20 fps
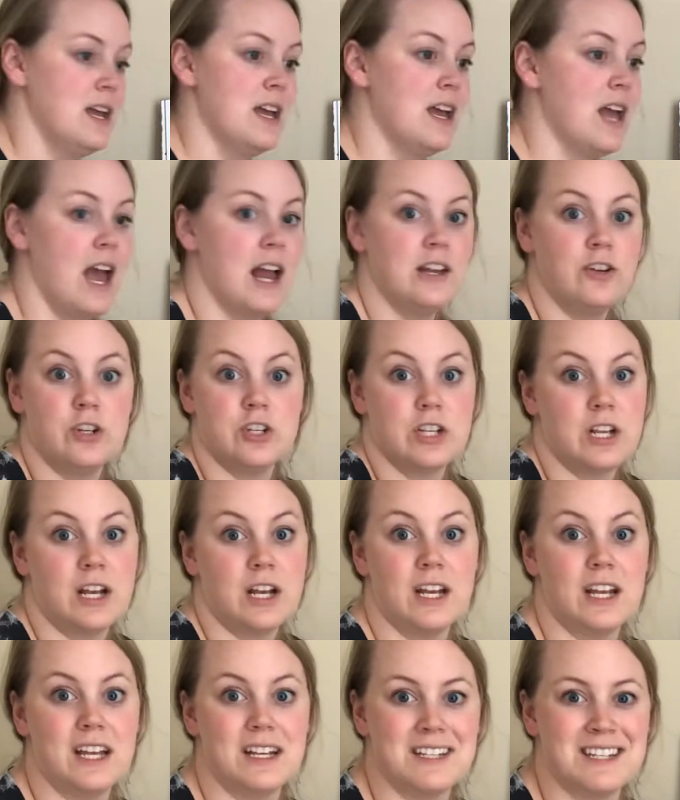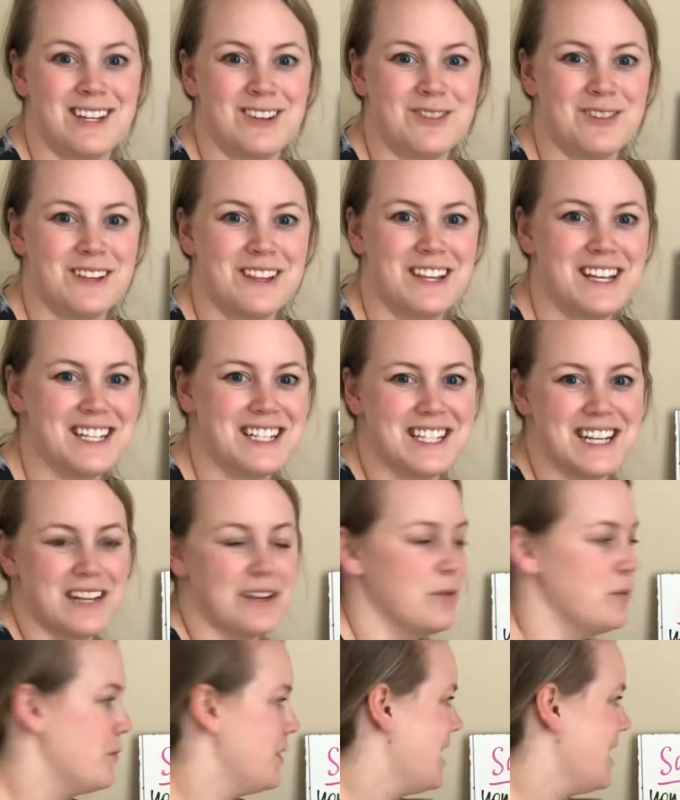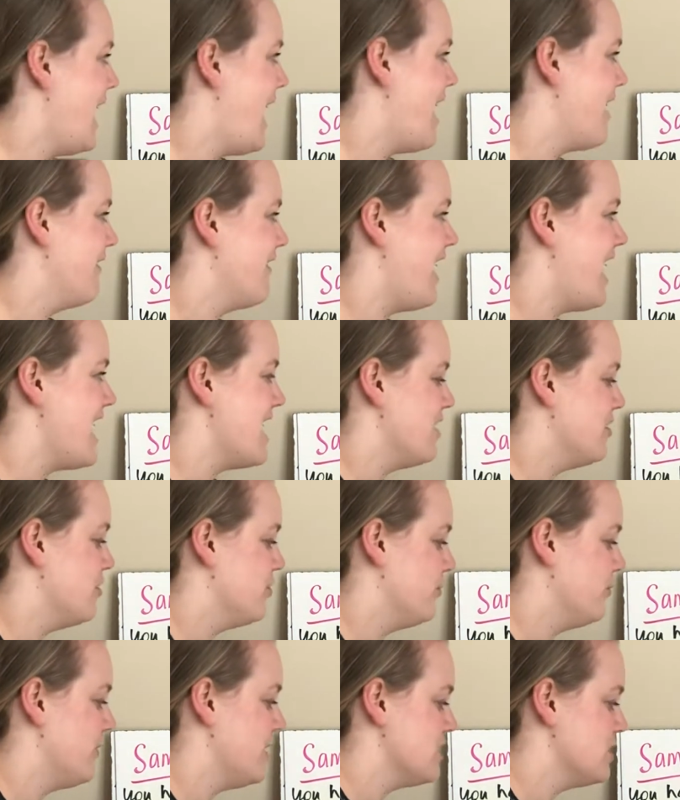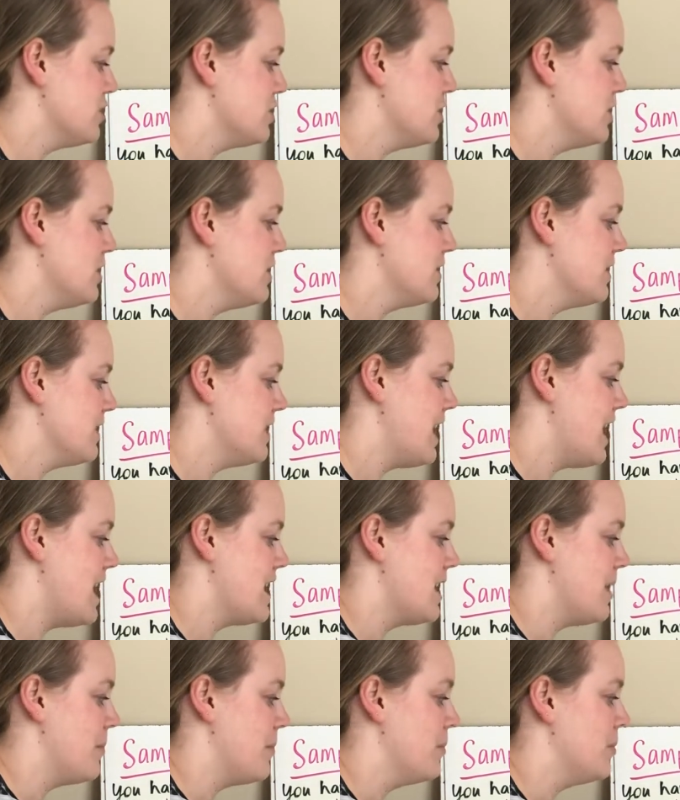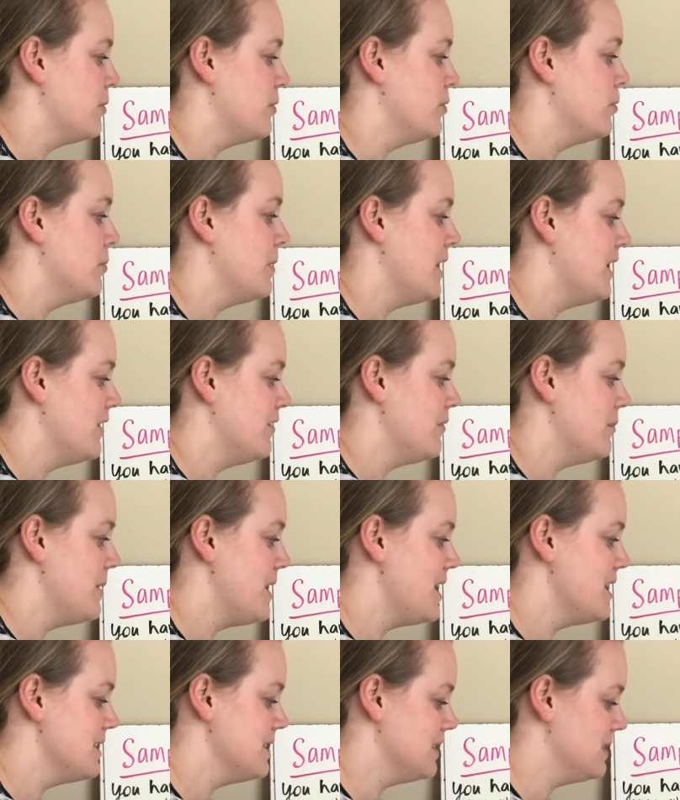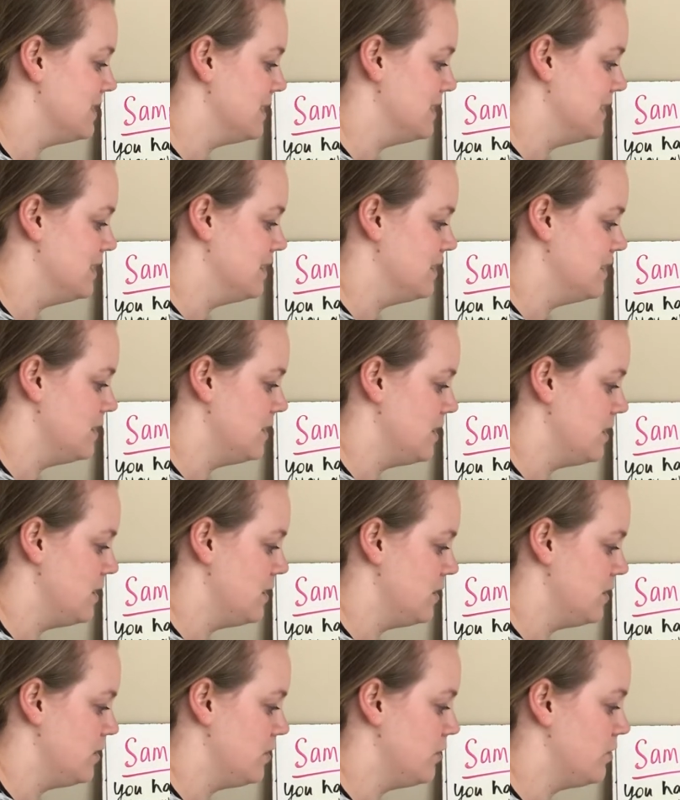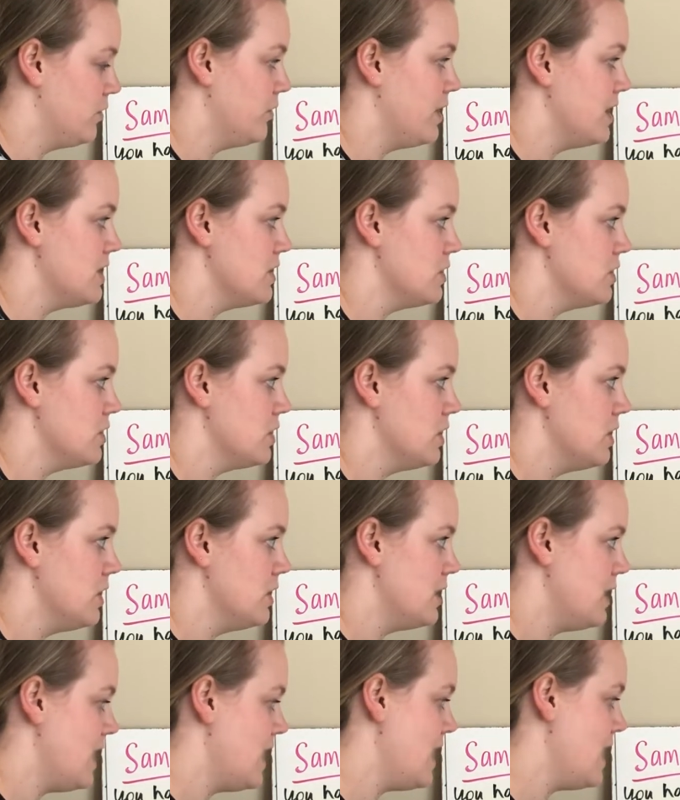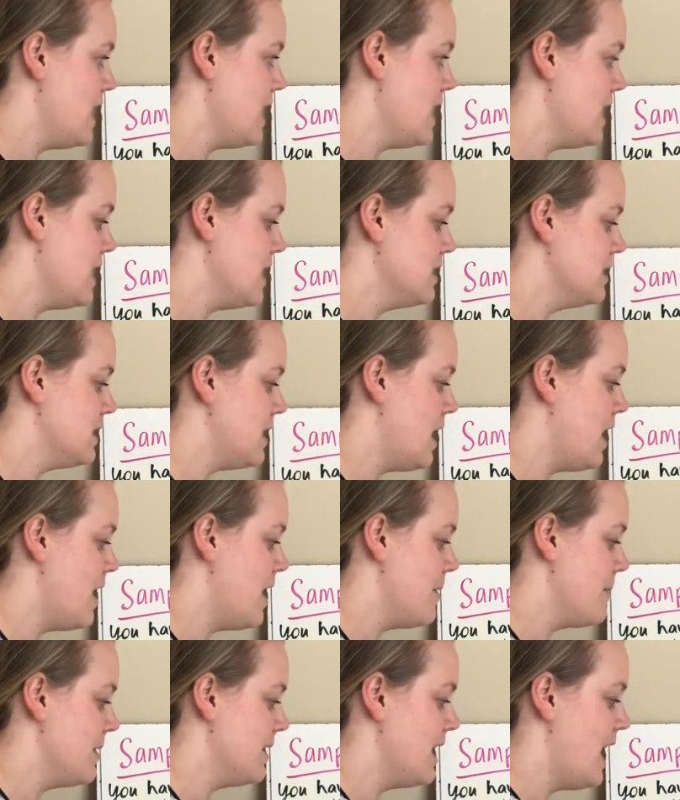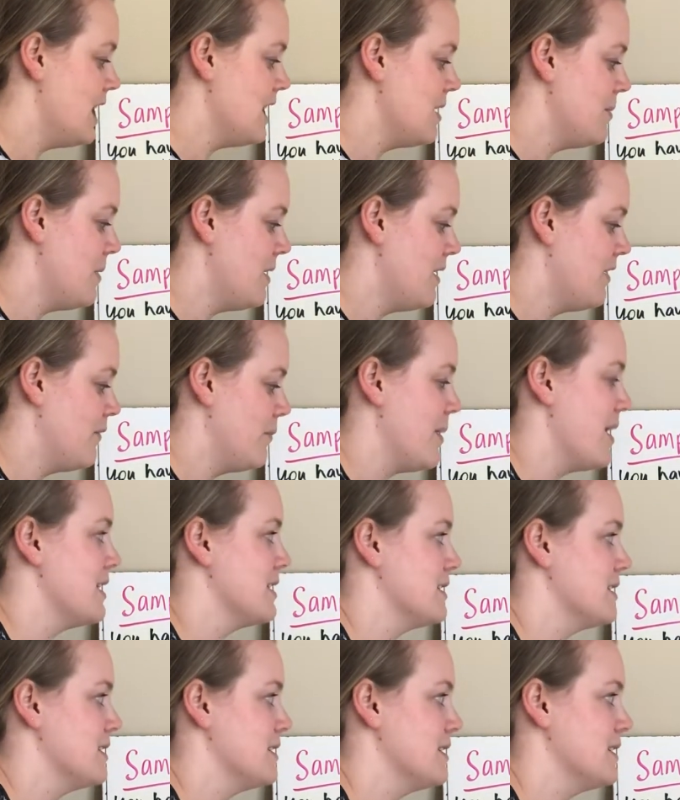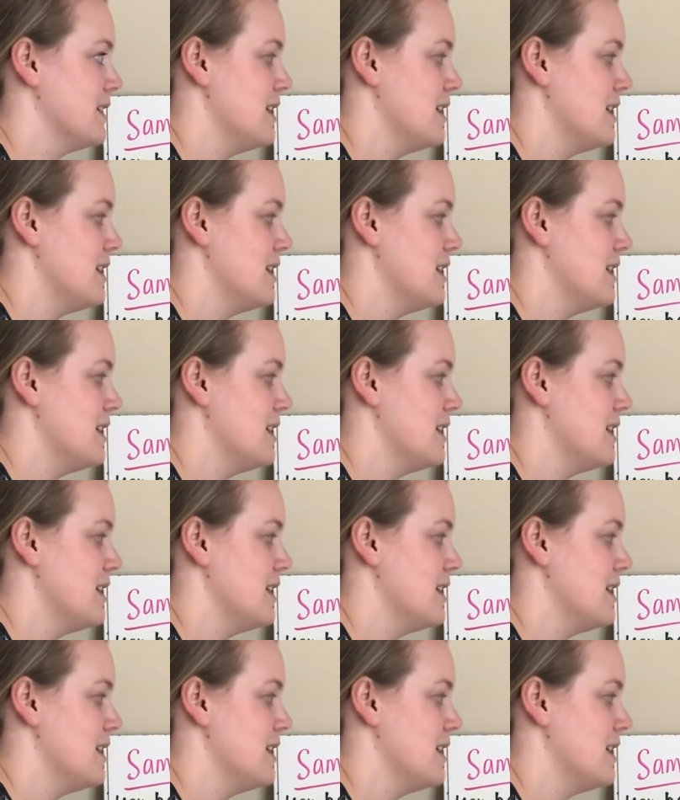And you're just going to continue to list it. We have a green shirt and a blue pair of pants, green shirt and a khaki pair of pants,